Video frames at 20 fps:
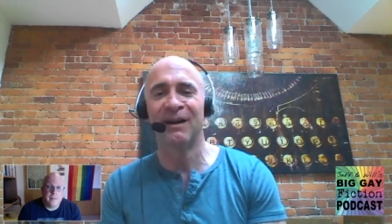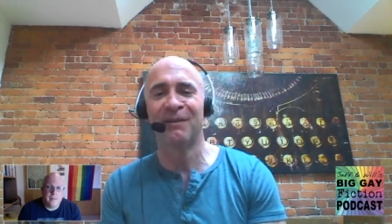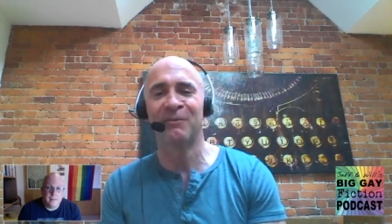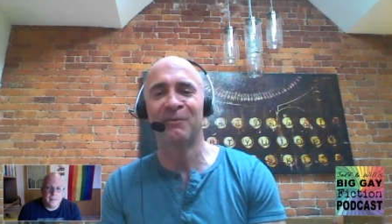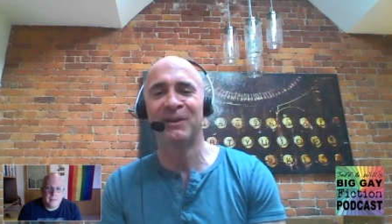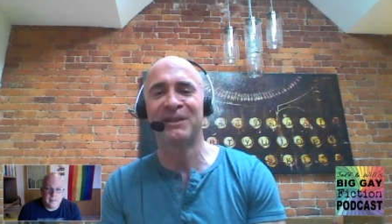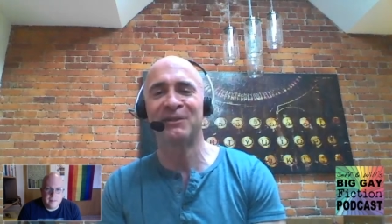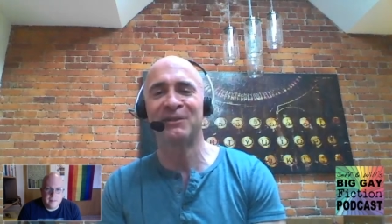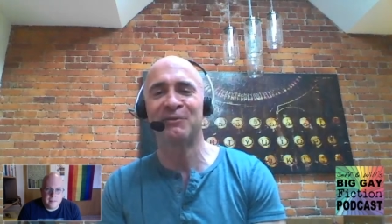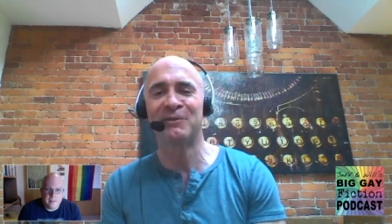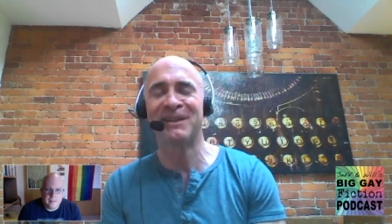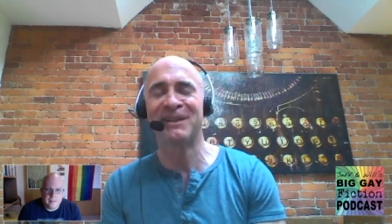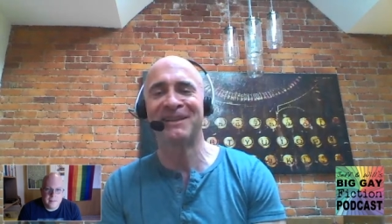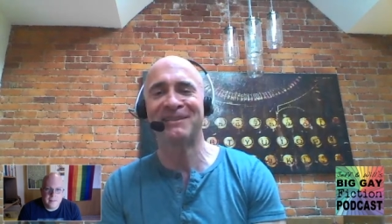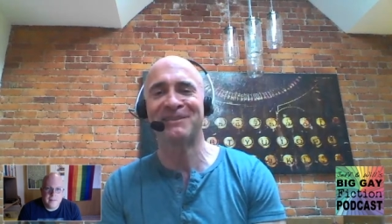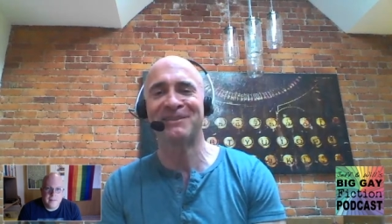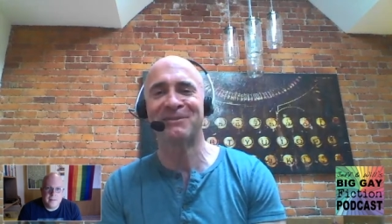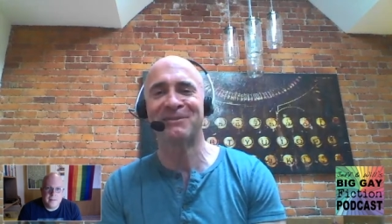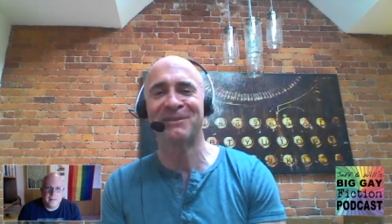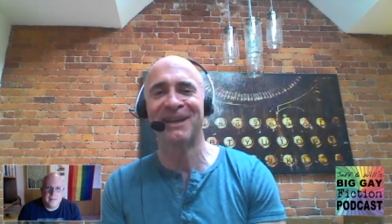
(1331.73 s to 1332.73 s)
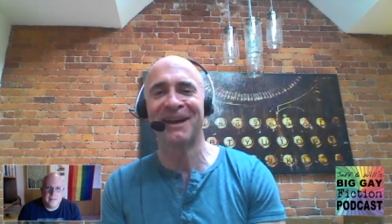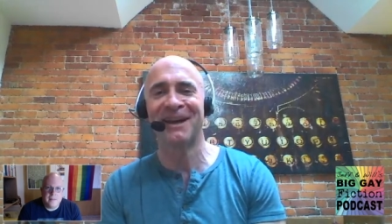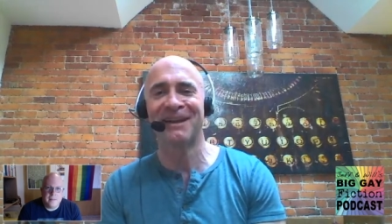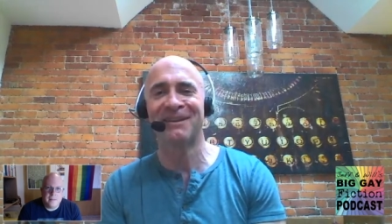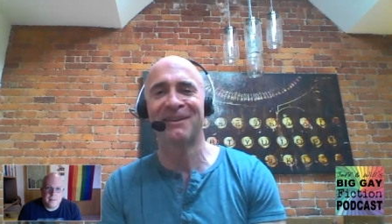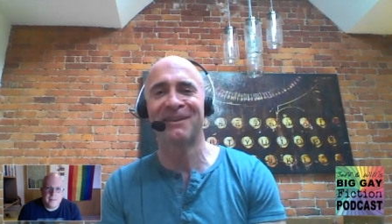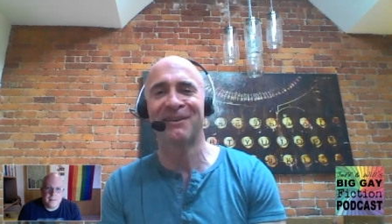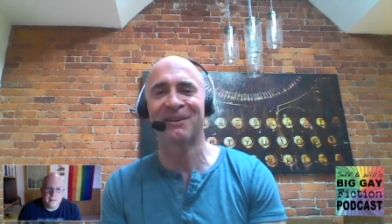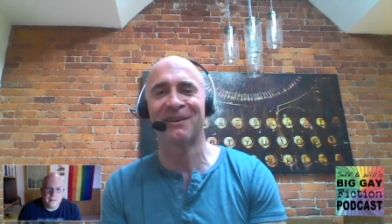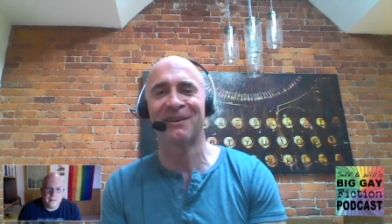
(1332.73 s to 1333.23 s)
We do need to
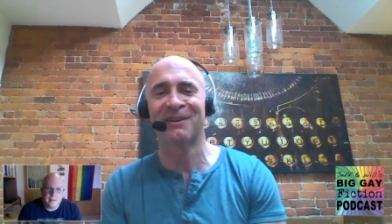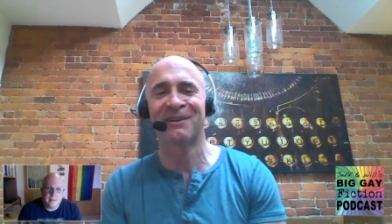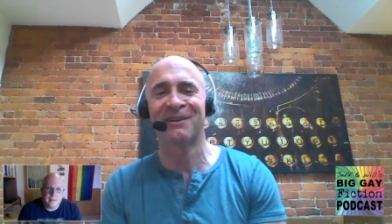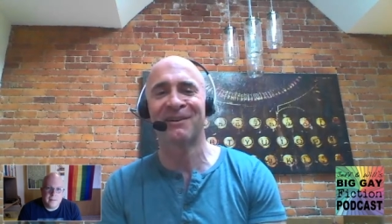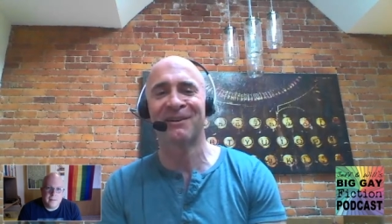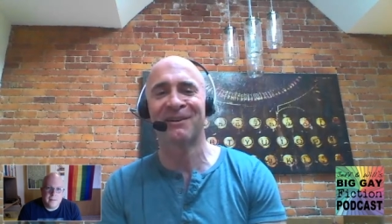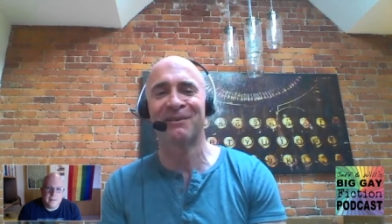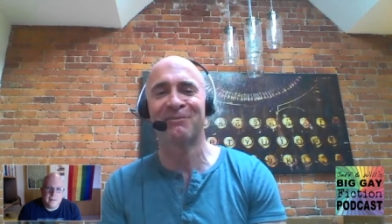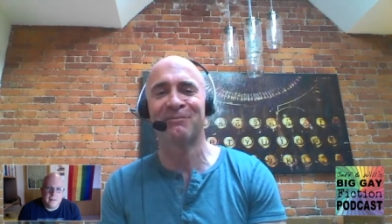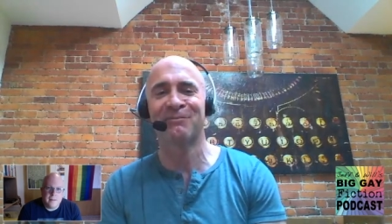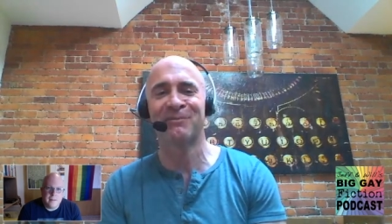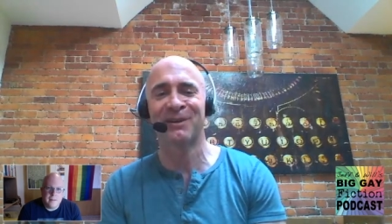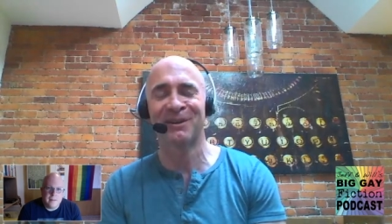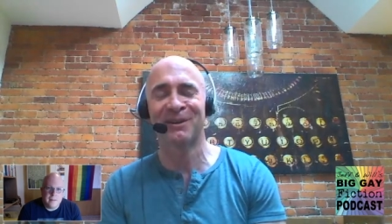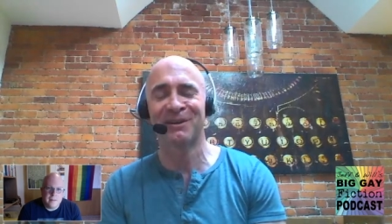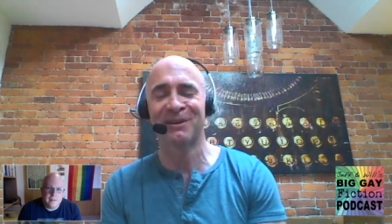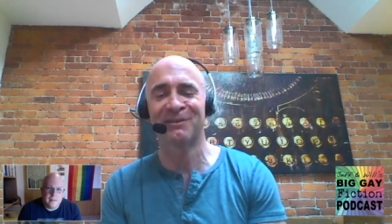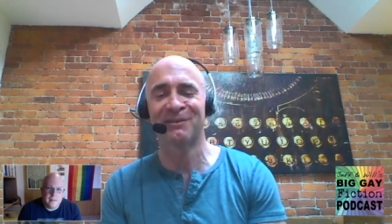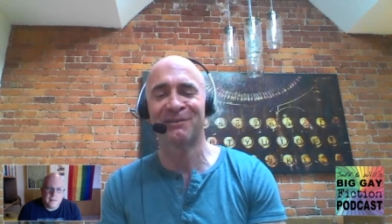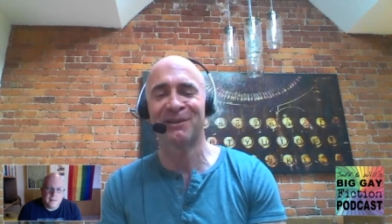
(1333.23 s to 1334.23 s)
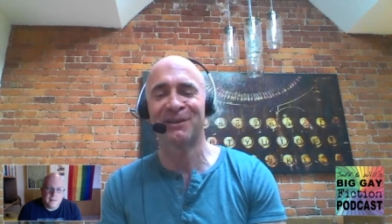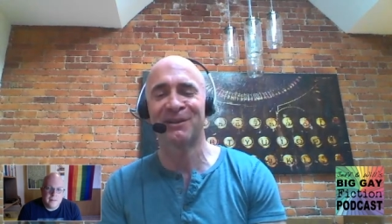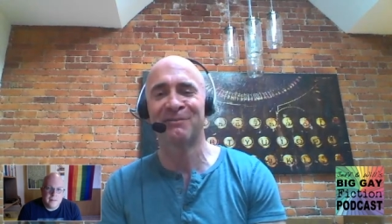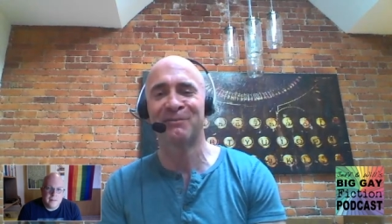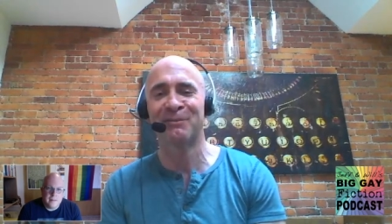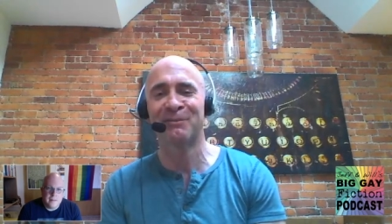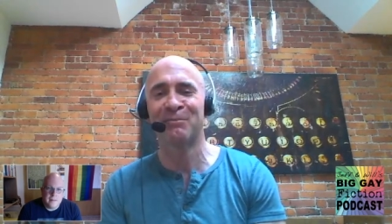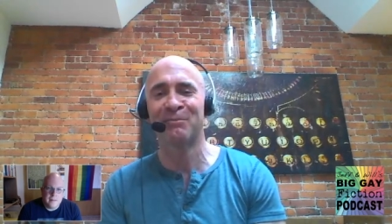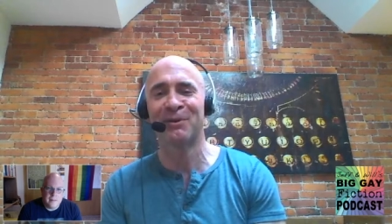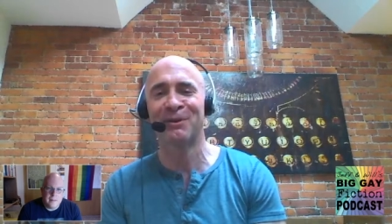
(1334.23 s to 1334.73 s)
get our
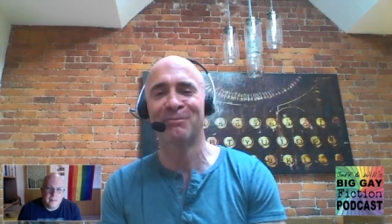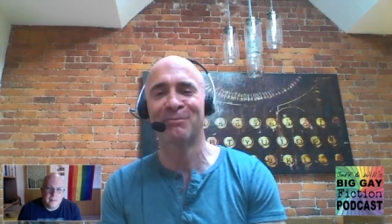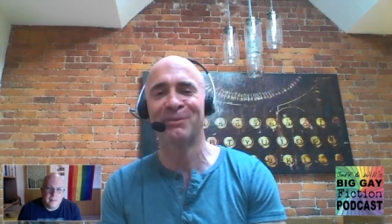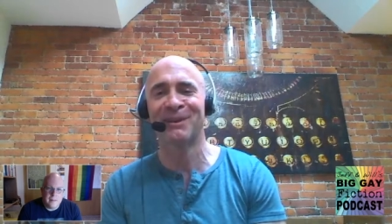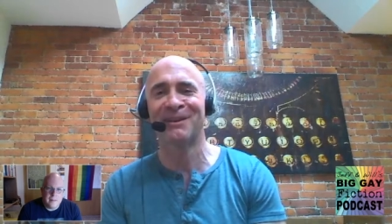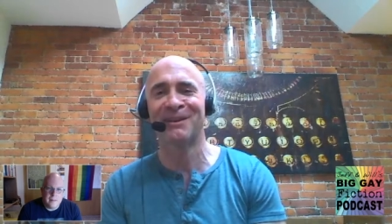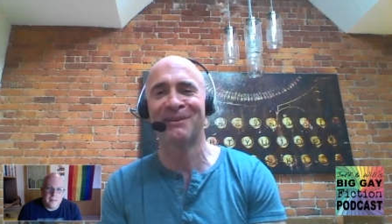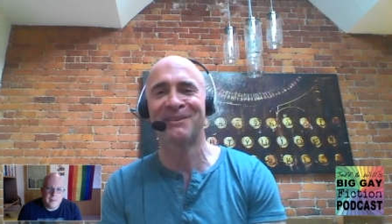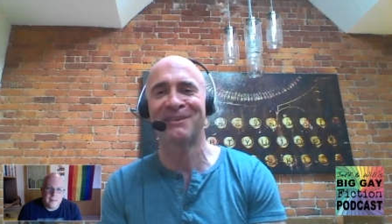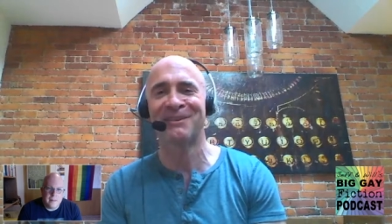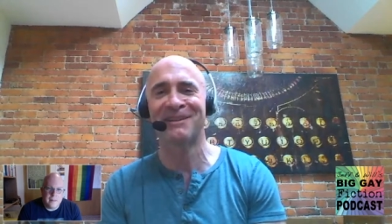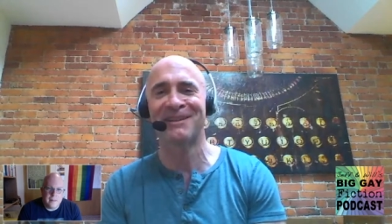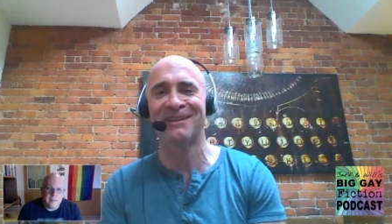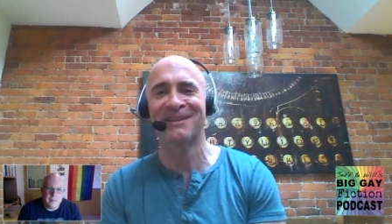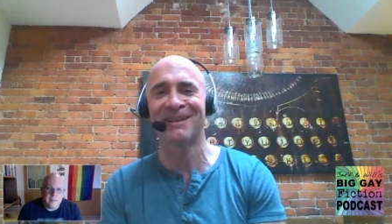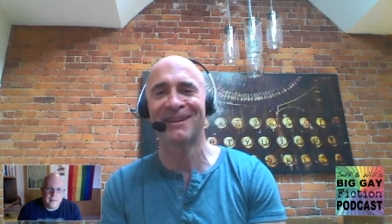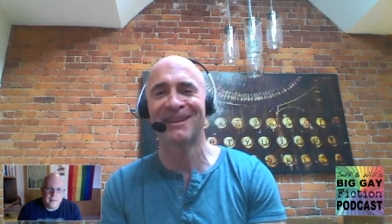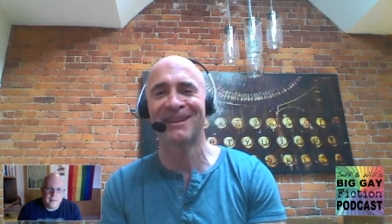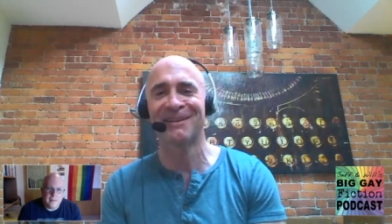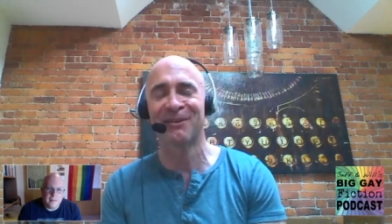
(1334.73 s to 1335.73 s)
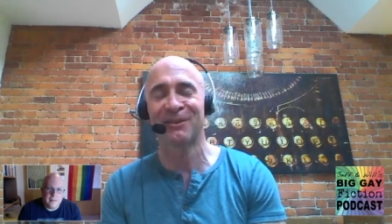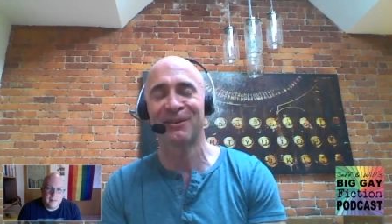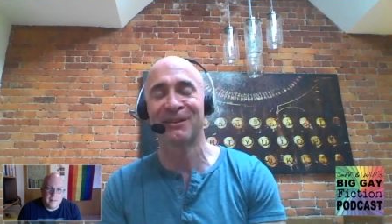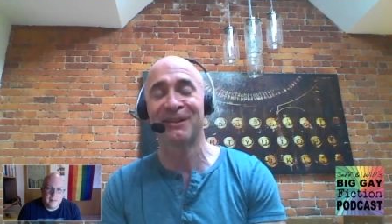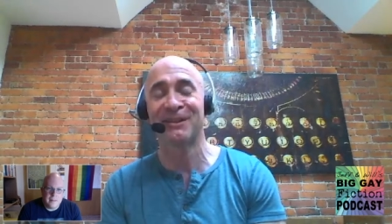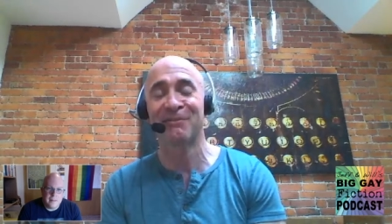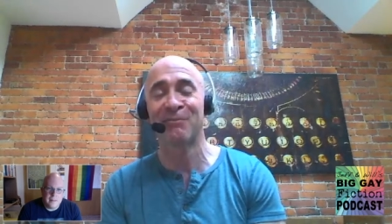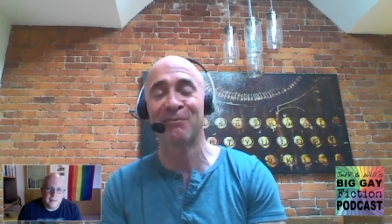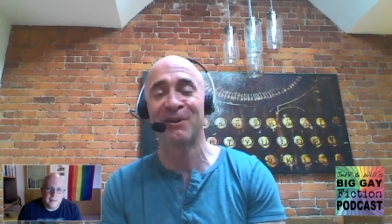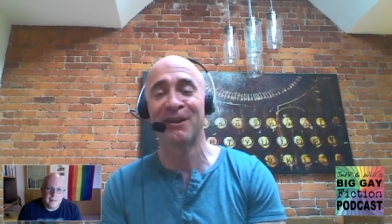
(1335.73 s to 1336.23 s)
football players, or at
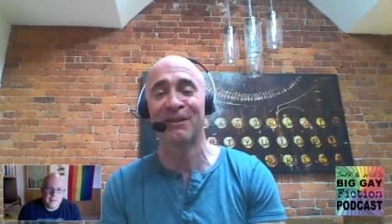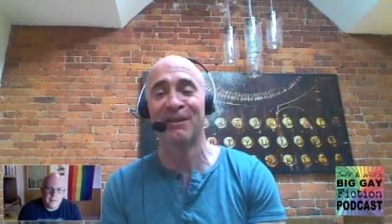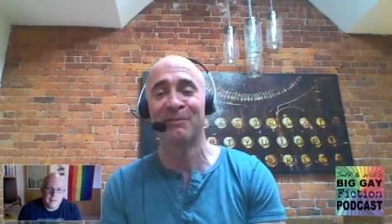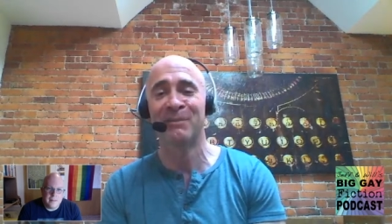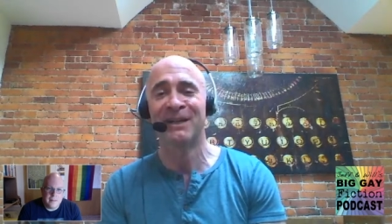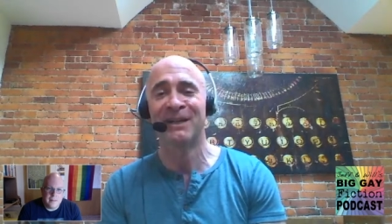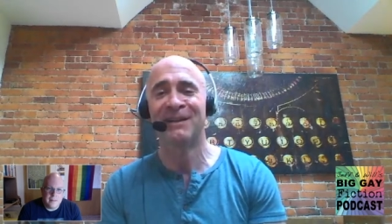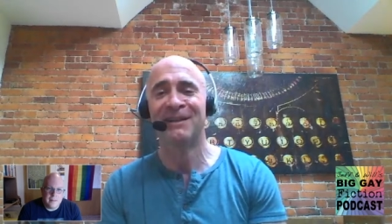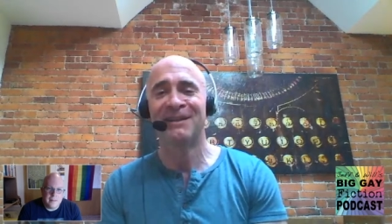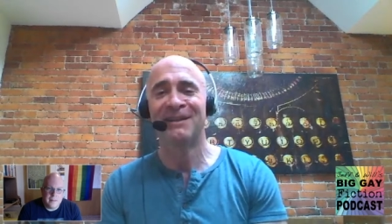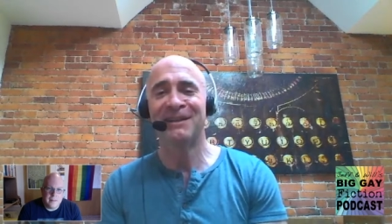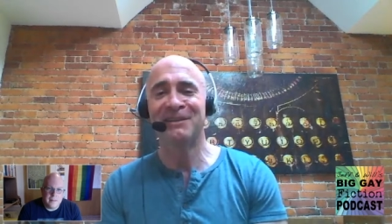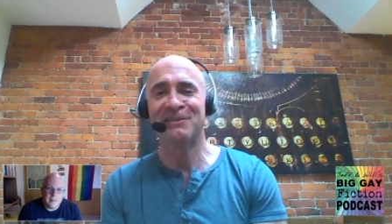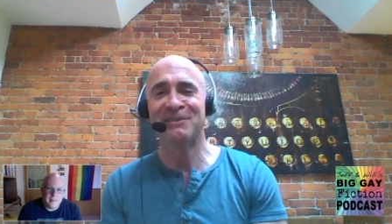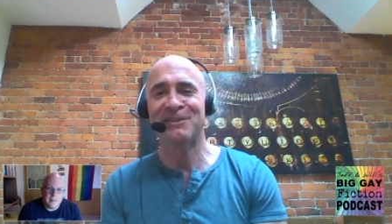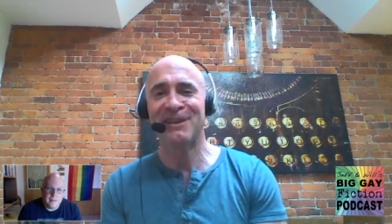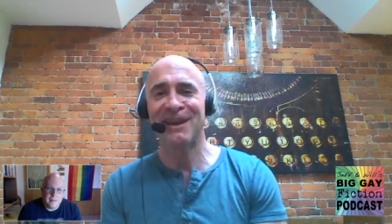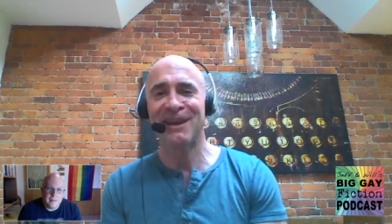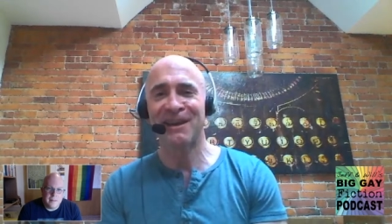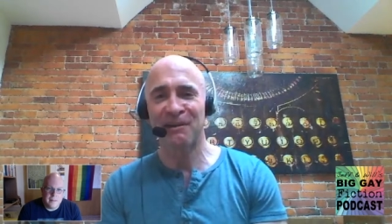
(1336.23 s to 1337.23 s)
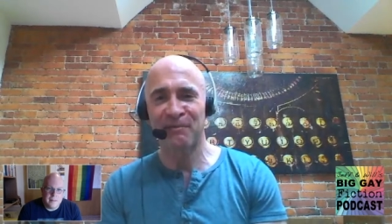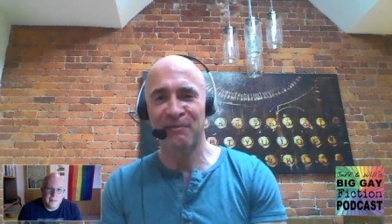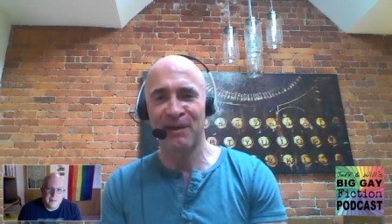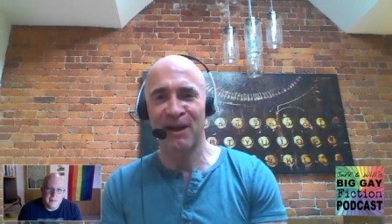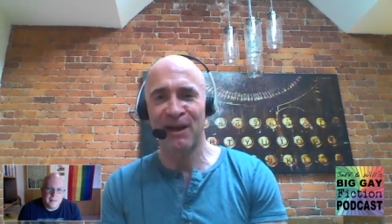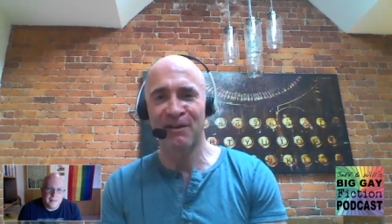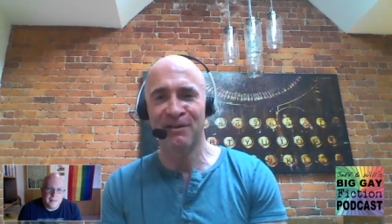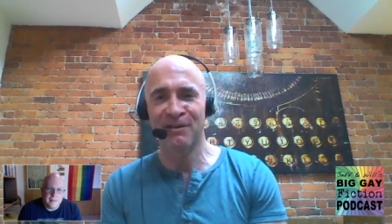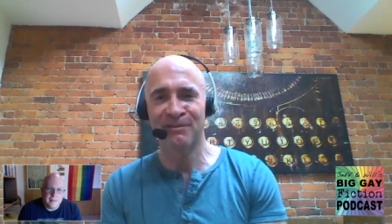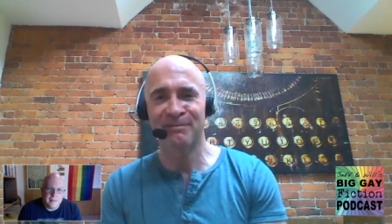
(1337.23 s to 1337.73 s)
least one of them, into the
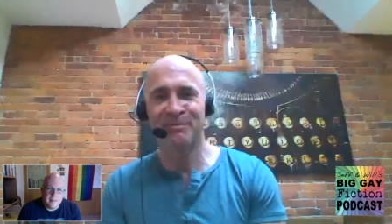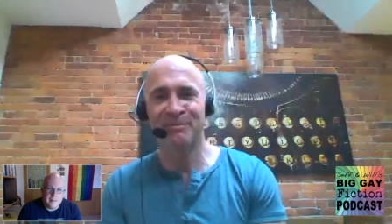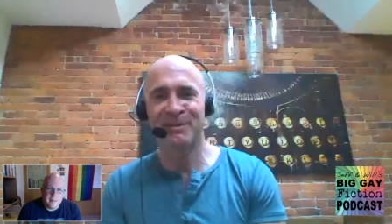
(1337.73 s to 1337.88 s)
NFL.